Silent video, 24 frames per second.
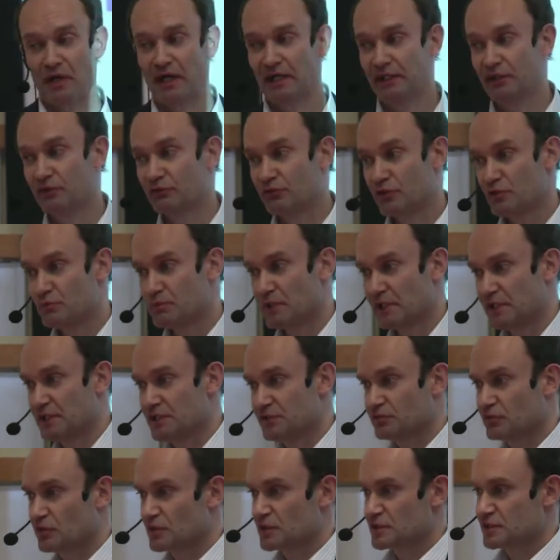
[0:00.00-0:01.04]
binary base,
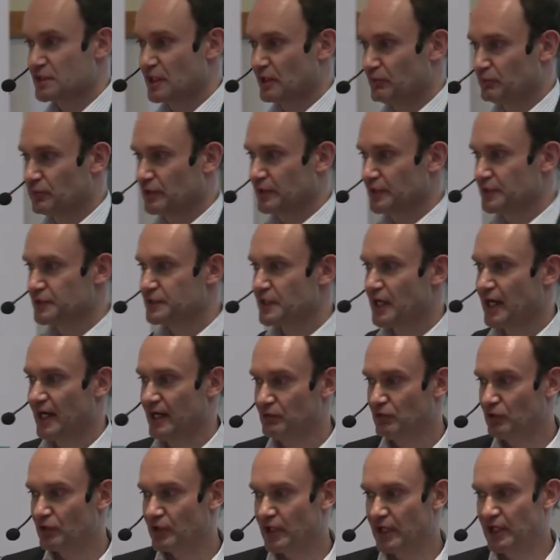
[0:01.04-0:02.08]
for example, in
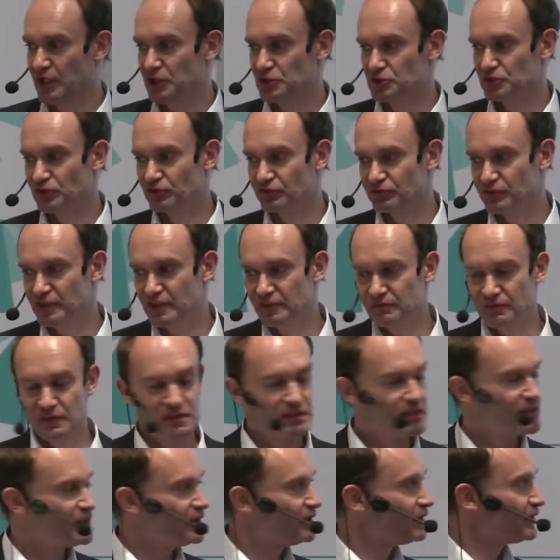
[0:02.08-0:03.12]
time, location, or
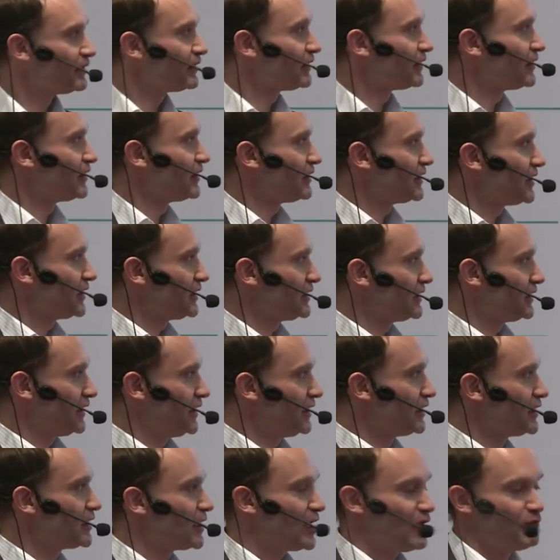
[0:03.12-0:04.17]
frequency, that an
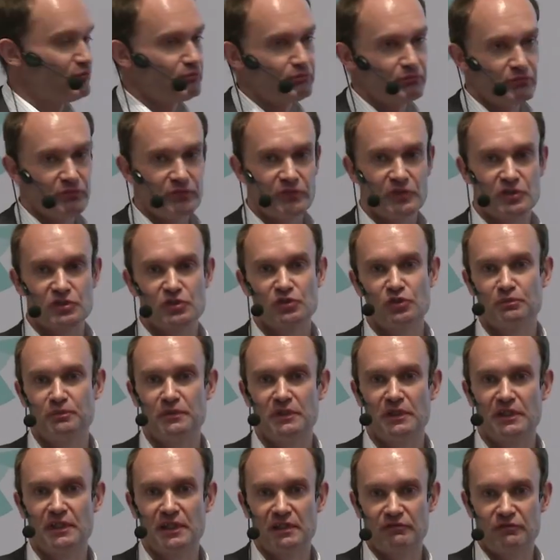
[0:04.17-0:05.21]
incumbent, which could
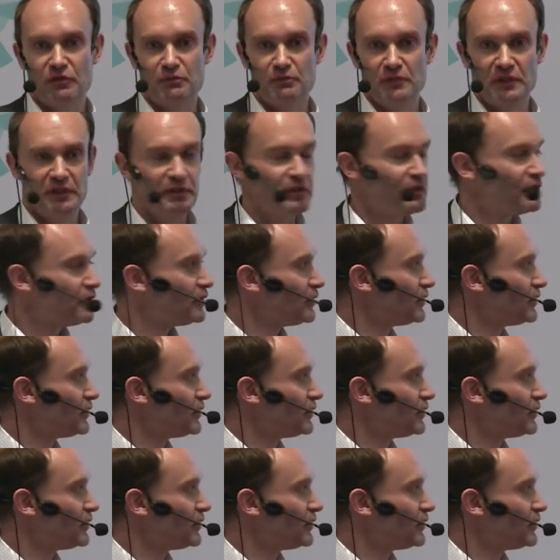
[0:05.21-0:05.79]
be a government,